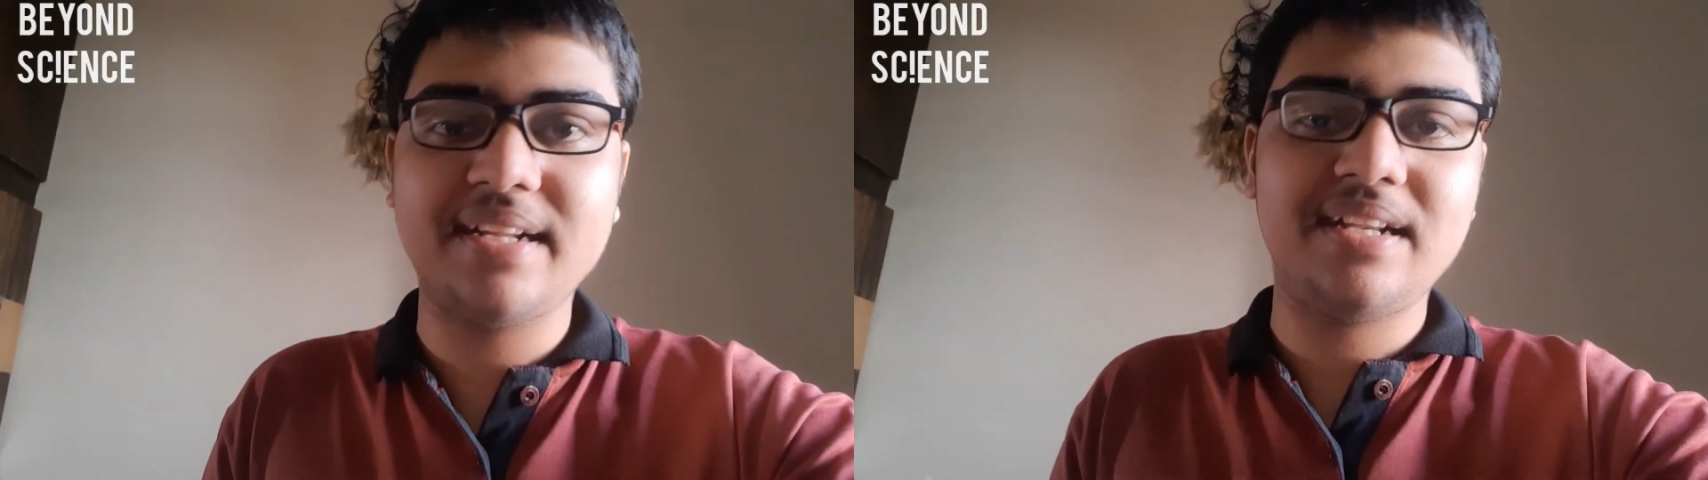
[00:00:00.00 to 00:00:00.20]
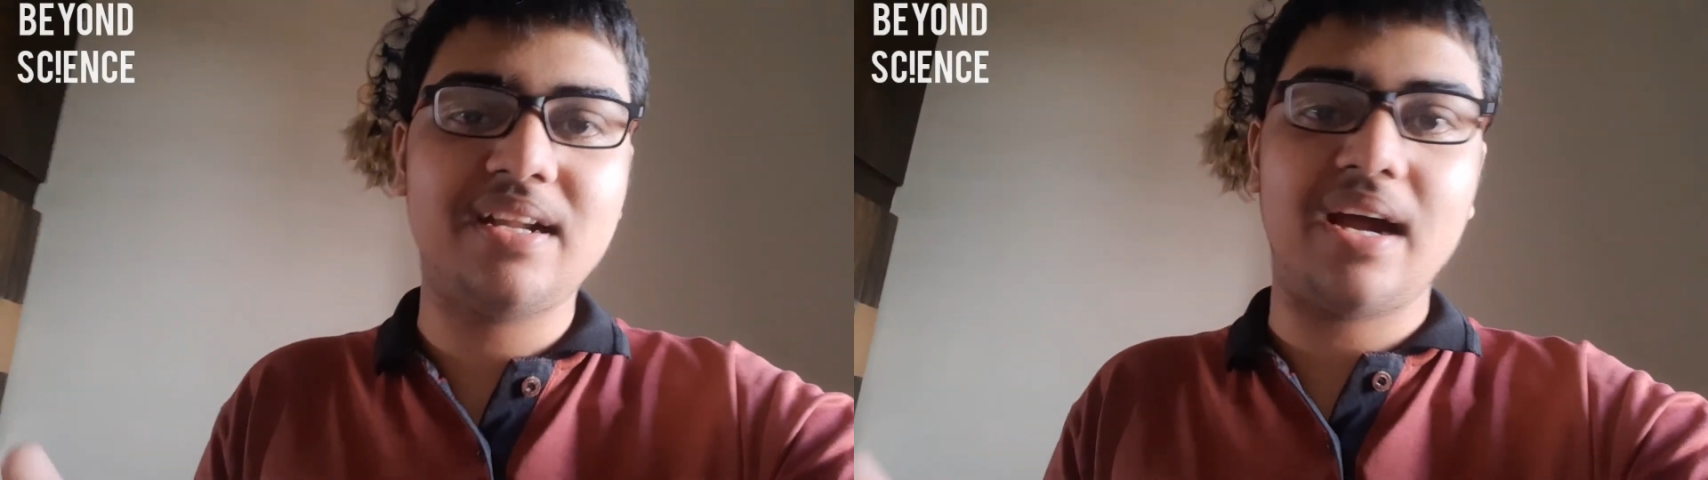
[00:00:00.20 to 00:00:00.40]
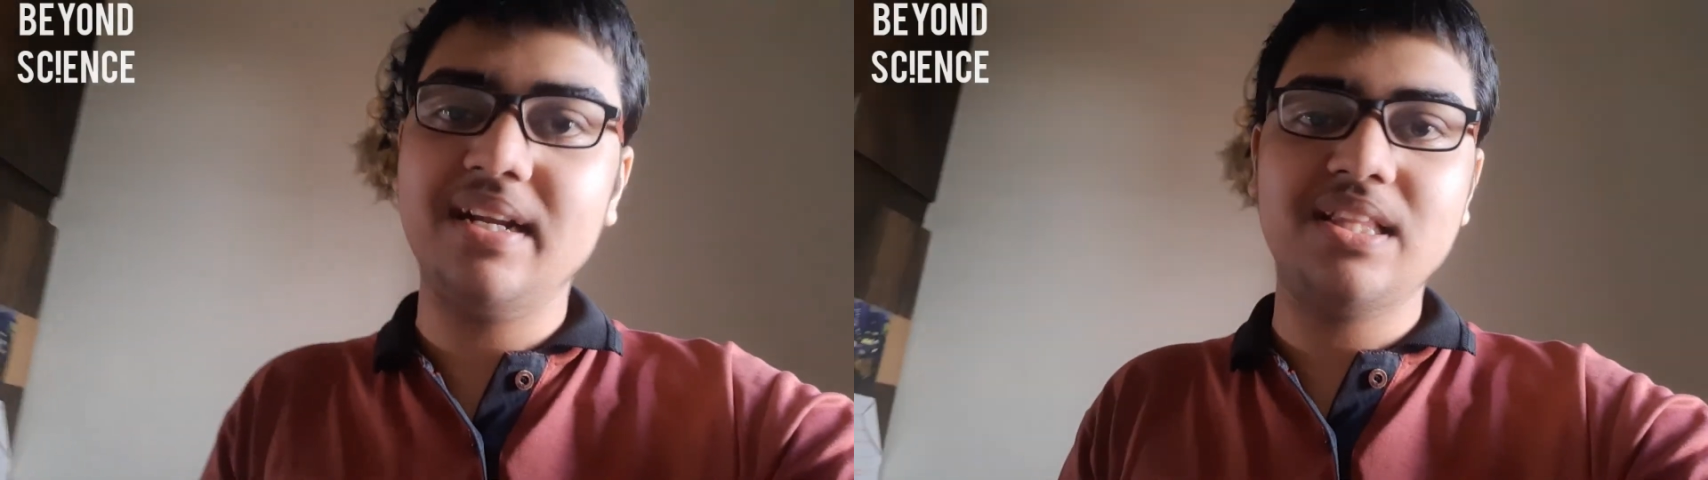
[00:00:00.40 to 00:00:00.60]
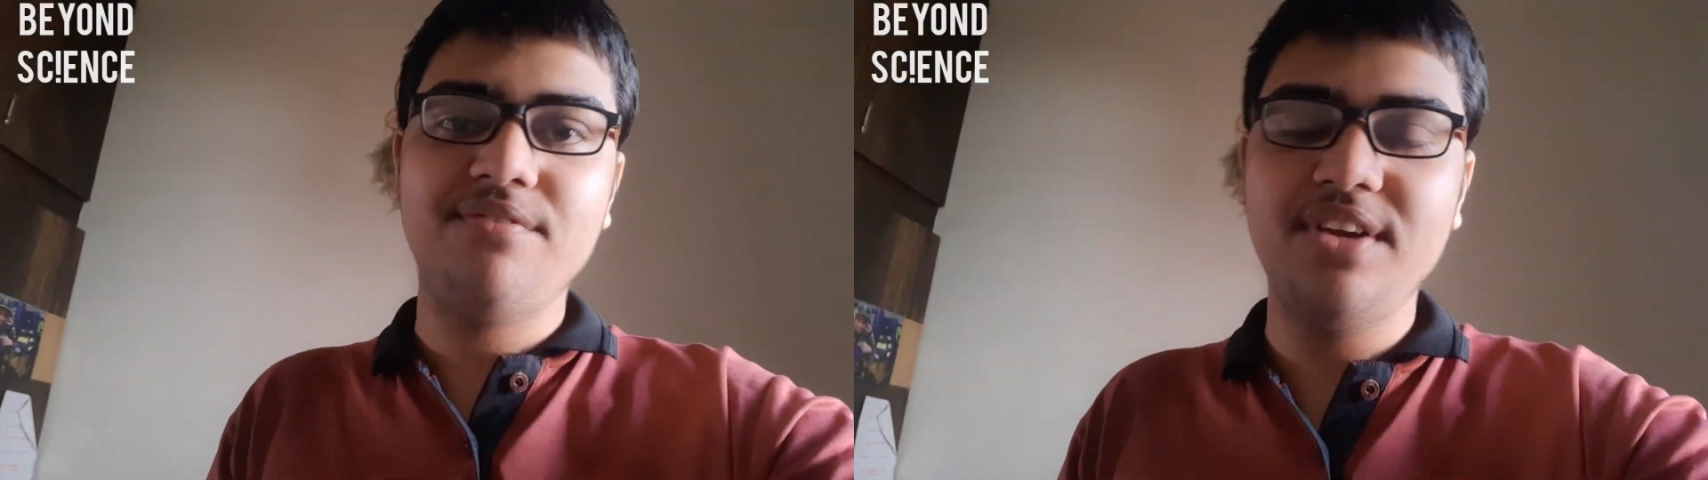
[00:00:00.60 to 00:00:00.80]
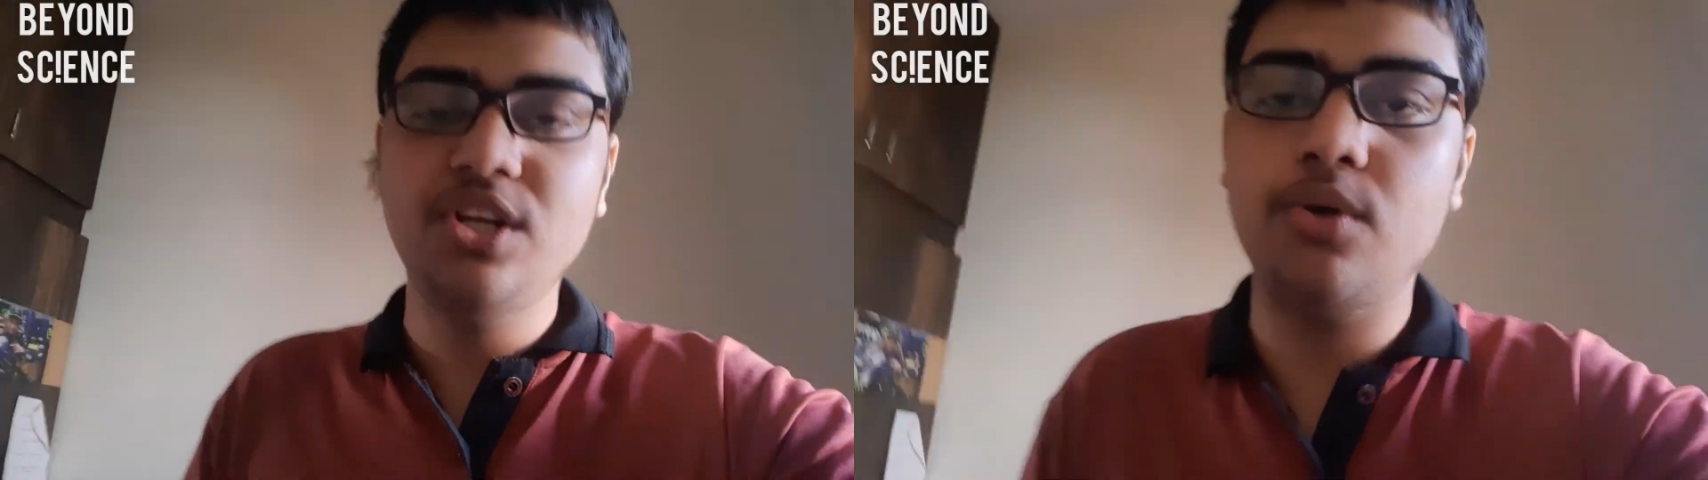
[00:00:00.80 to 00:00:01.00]
in another
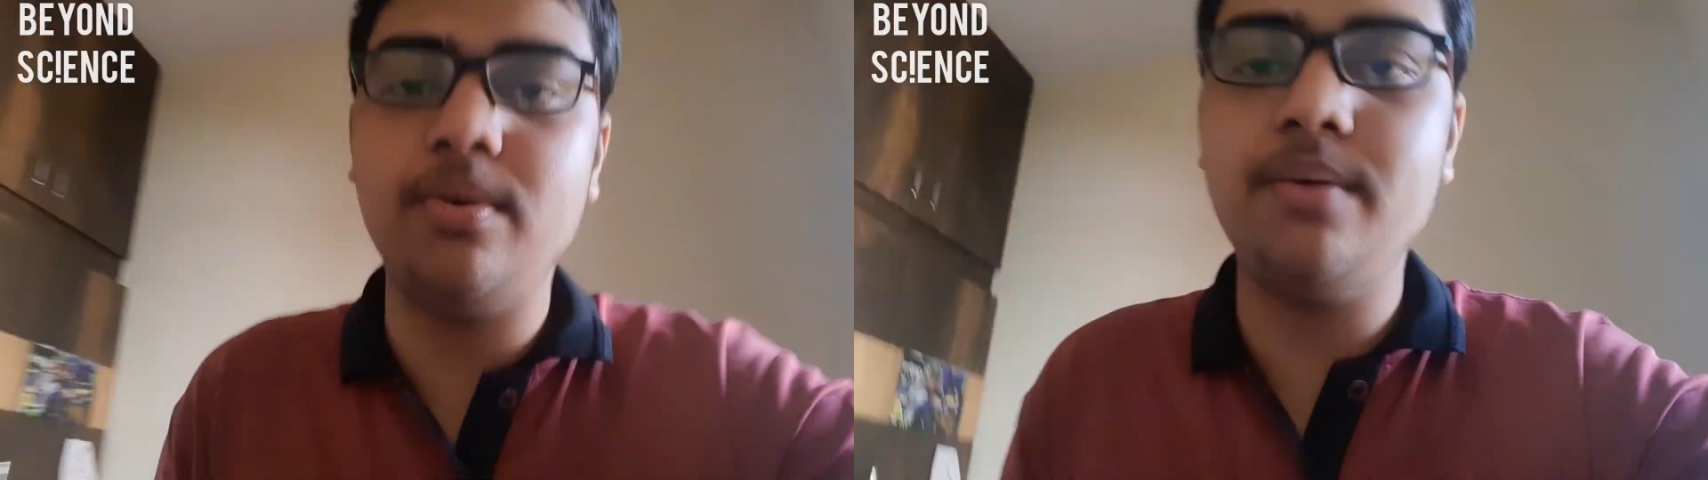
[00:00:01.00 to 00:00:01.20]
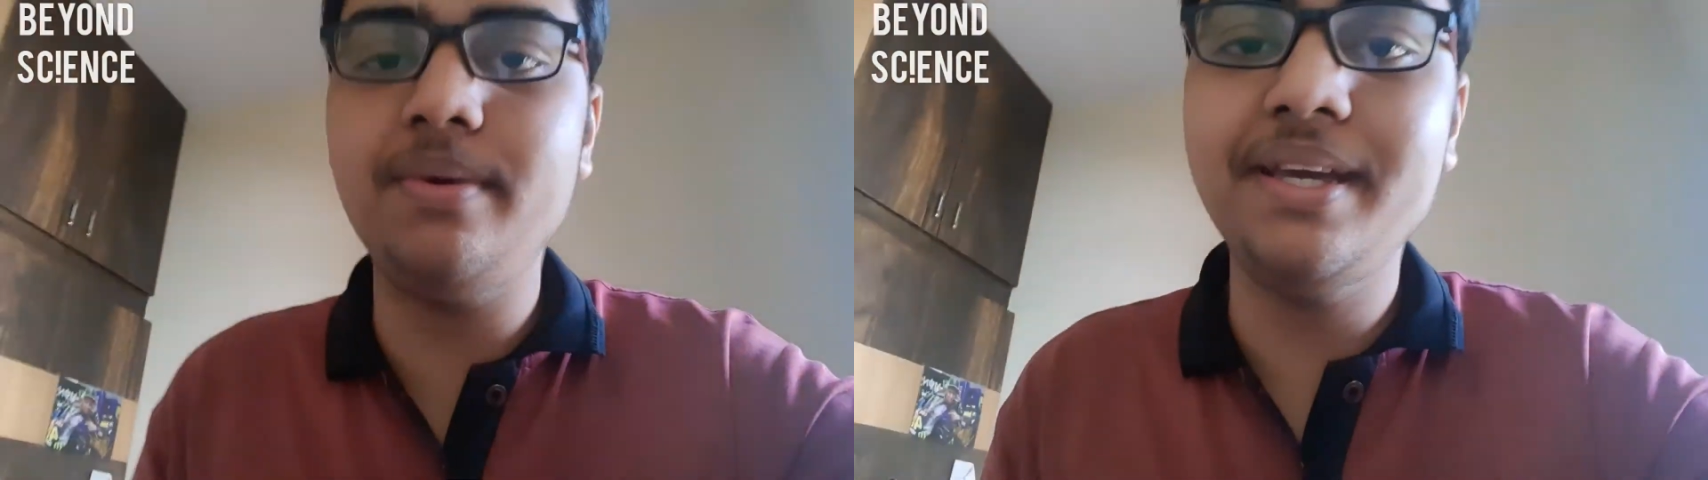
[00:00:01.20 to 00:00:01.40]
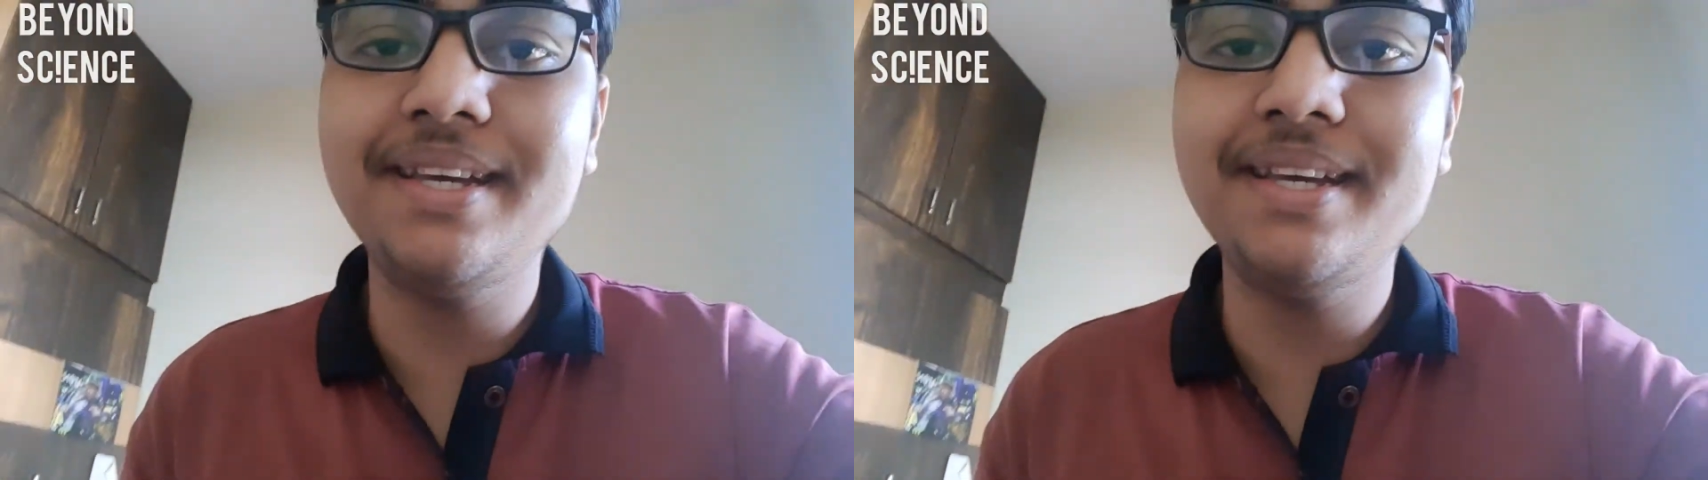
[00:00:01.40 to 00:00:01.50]
video maybe.